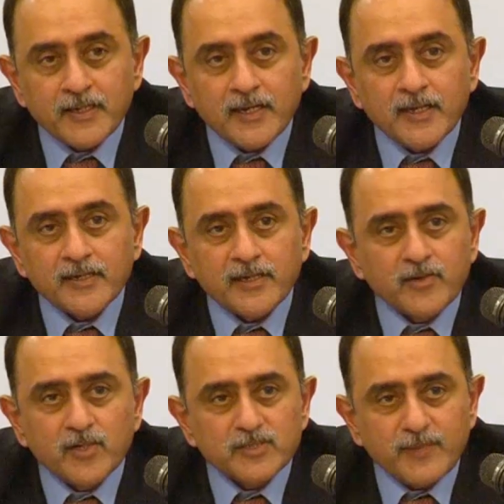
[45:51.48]
And it
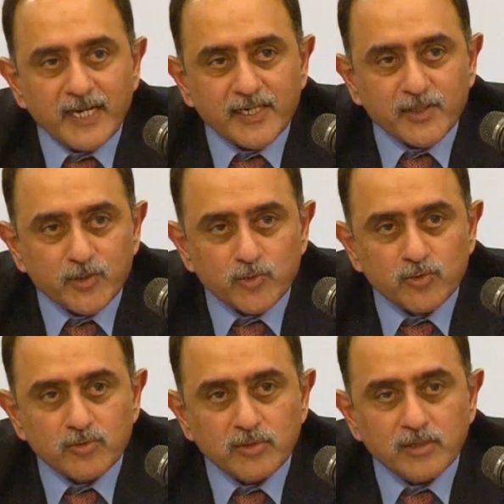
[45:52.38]
goes back
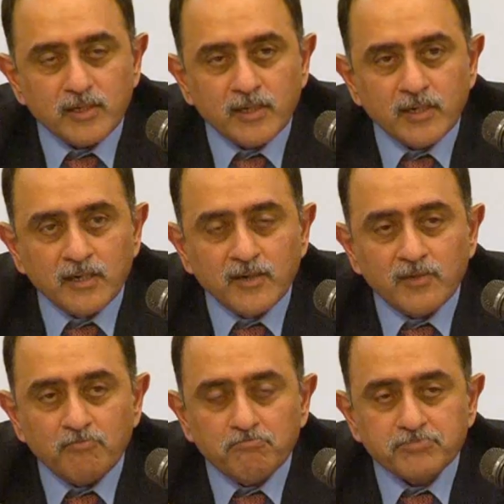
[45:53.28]
to
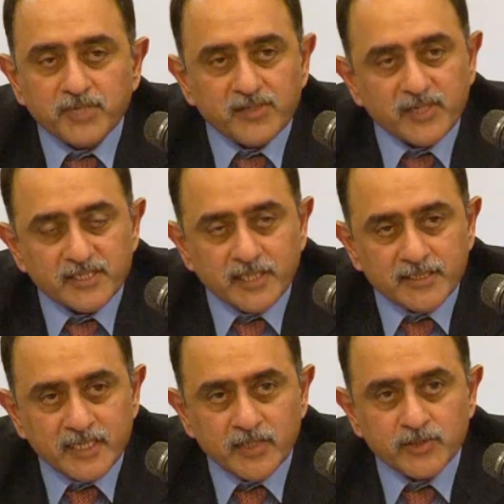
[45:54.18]
three things, as
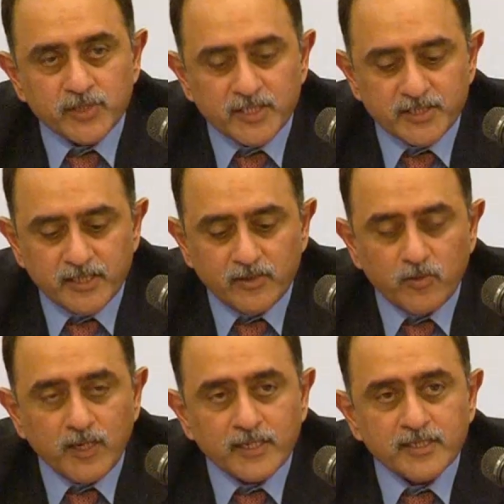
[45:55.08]
I usually say.
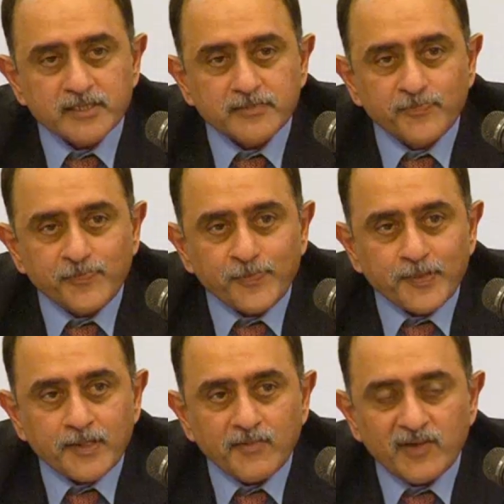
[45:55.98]
One is
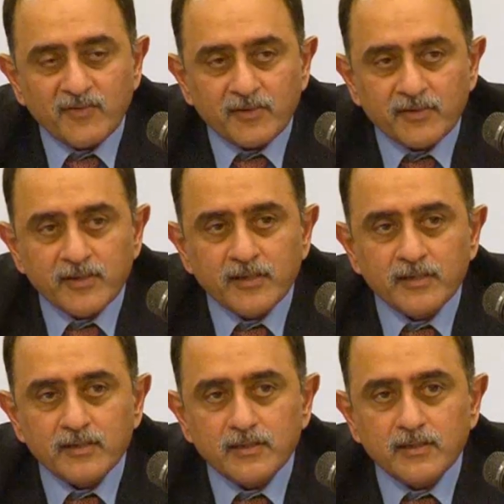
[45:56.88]
we have a
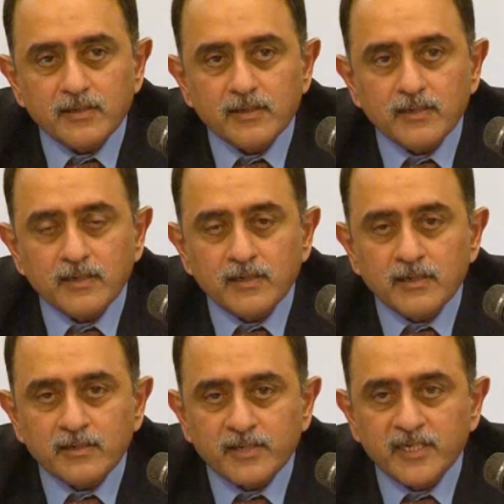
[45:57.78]
real
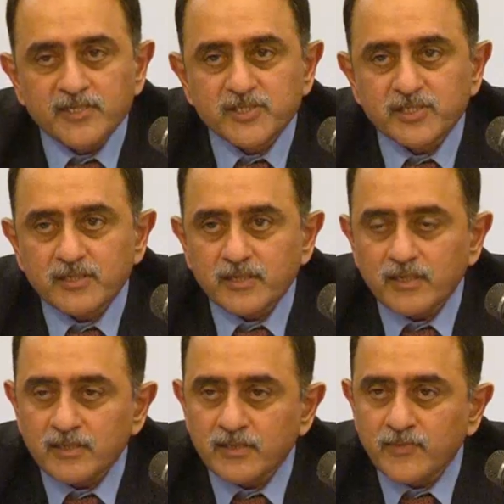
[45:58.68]
reach
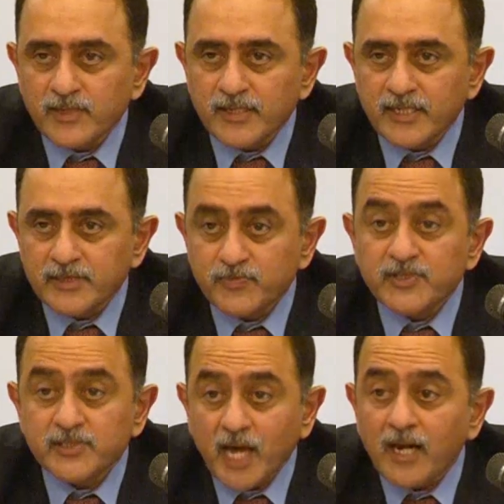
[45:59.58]
in the Middle East, which
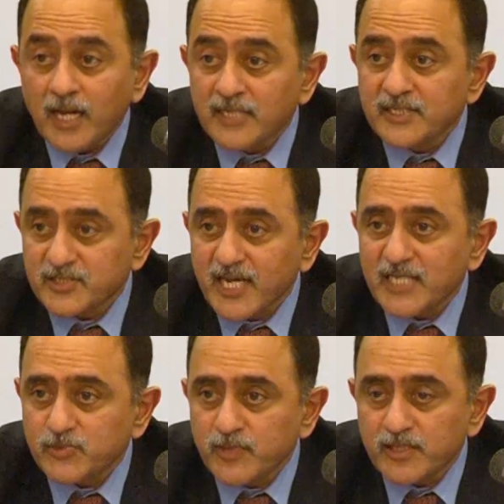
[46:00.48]
is our largest
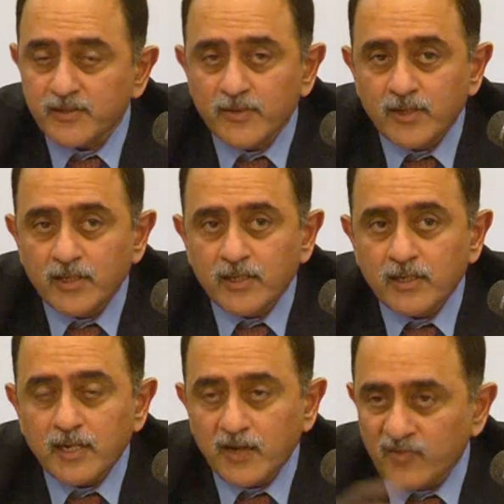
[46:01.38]
catchment,
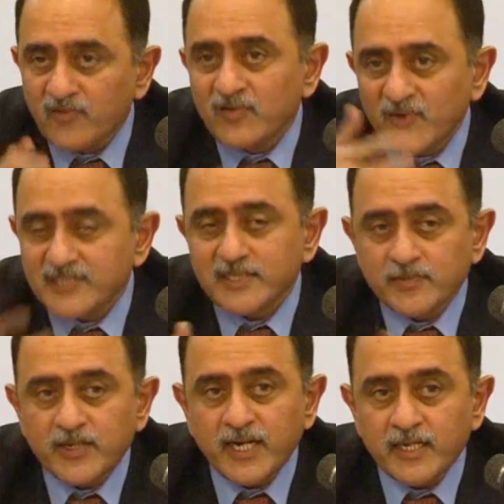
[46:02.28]
and we've invested
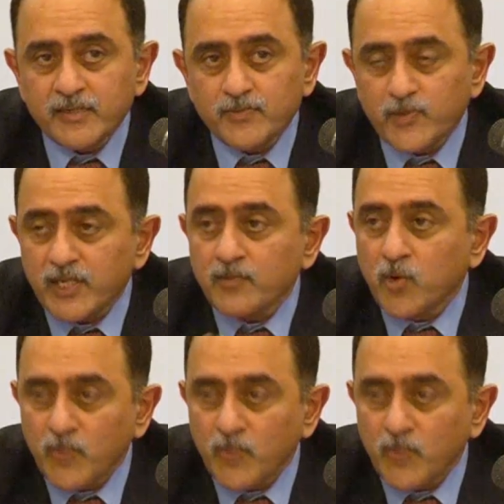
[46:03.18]
behind putting more